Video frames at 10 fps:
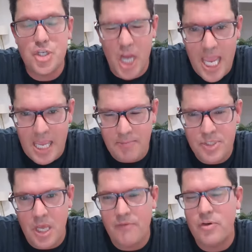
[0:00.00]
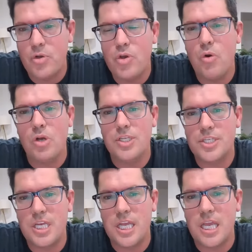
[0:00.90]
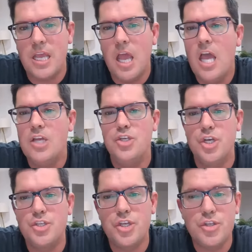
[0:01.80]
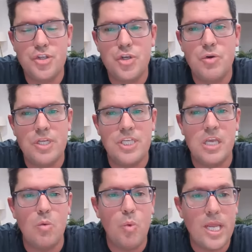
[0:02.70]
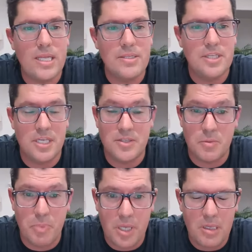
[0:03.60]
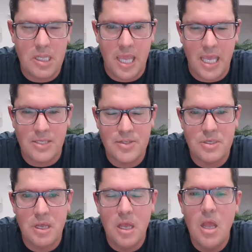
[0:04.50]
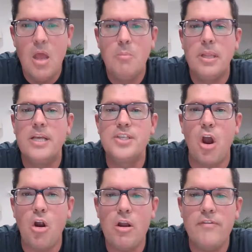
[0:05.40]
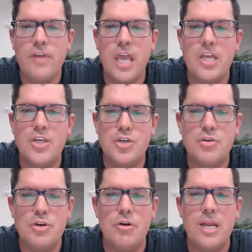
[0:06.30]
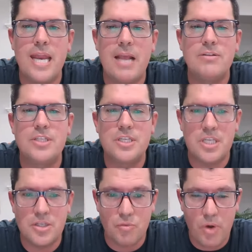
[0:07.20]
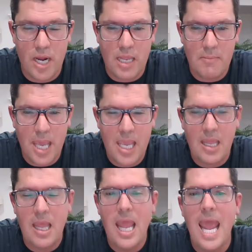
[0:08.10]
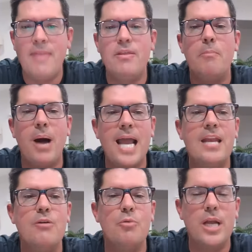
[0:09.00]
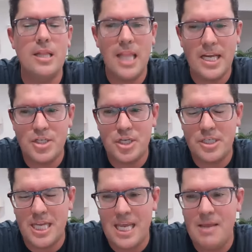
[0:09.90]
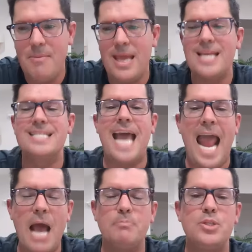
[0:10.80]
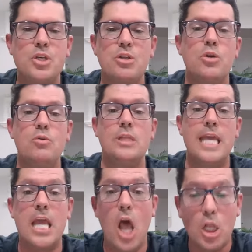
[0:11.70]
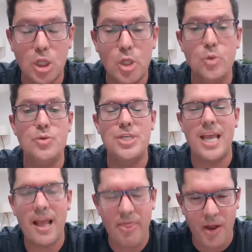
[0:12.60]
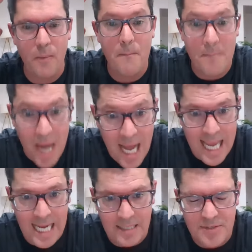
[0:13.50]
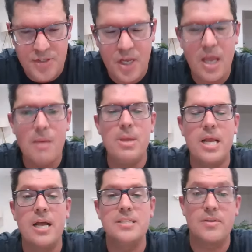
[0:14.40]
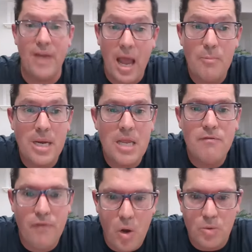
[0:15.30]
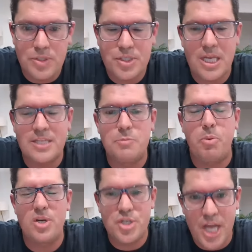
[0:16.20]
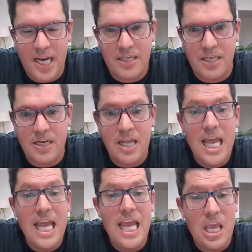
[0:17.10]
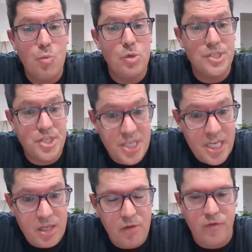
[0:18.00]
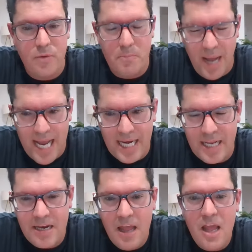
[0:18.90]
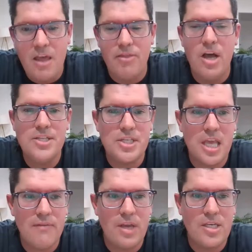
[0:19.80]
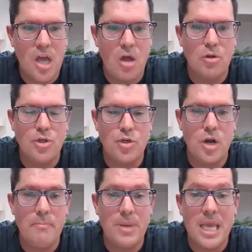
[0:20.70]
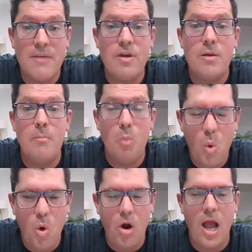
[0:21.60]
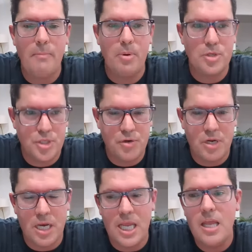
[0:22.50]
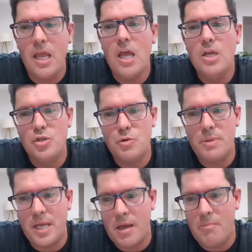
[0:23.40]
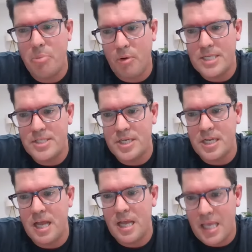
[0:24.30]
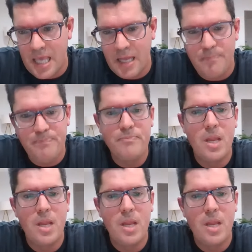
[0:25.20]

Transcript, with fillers: James of New York City just as soon as he wins his appeal case. Plus, R F K Junior announces his running mate, and the Biden re-election team is absolutely losing their minds because of how many votes it's projected he will steal from Biden, thus giving Donald Trump even more opportunity to become president again.